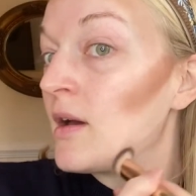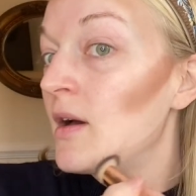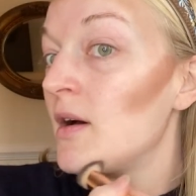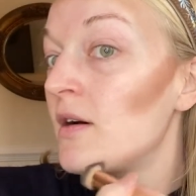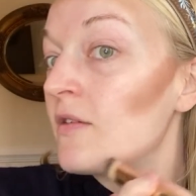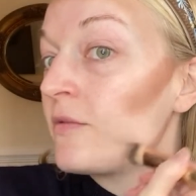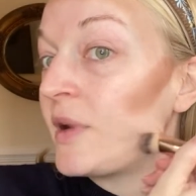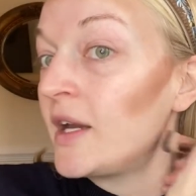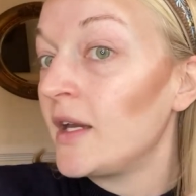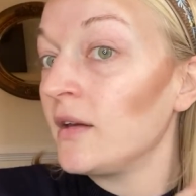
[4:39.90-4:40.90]
of
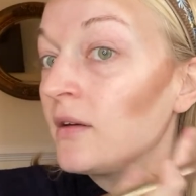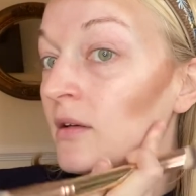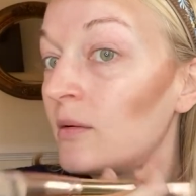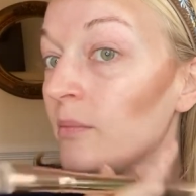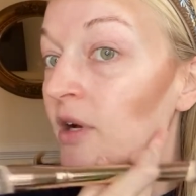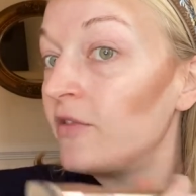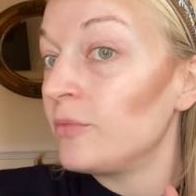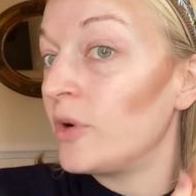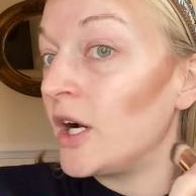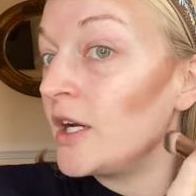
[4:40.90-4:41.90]
my Buff
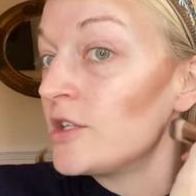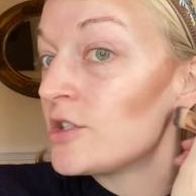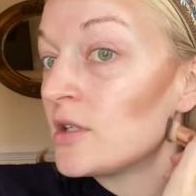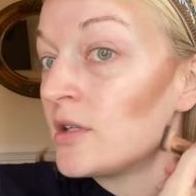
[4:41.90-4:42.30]
brush.